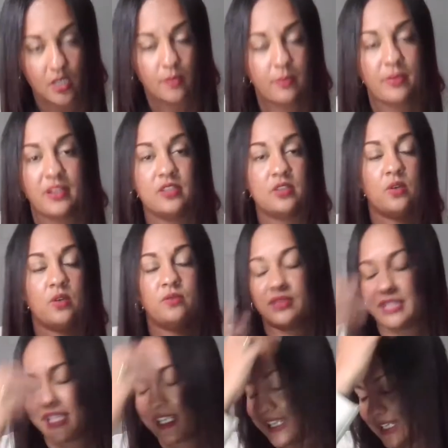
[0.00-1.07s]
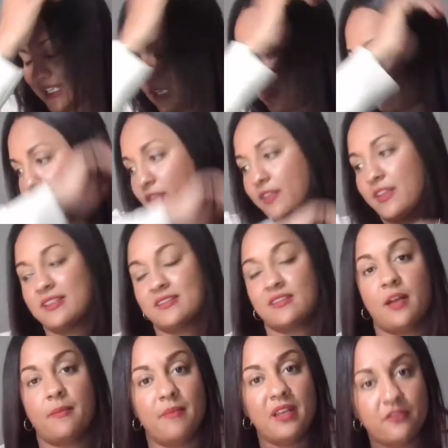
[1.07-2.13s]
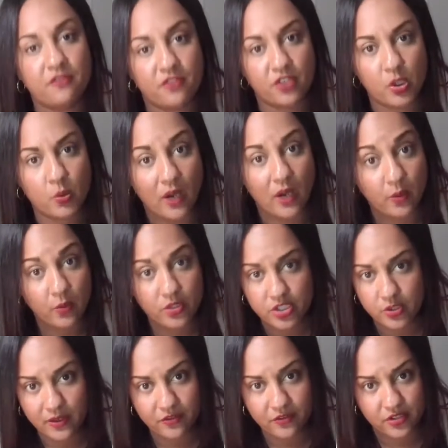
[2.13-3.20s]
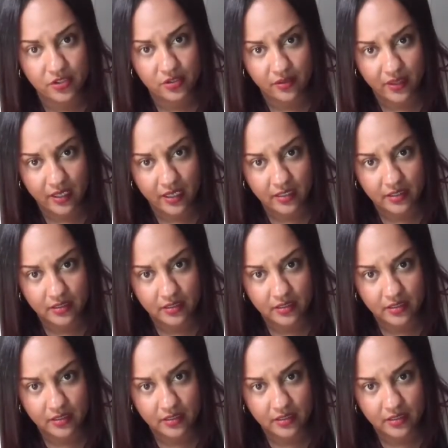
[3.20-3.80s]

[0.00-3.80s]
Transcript: But don't take anything that is not meant for you. Why would you ever do that?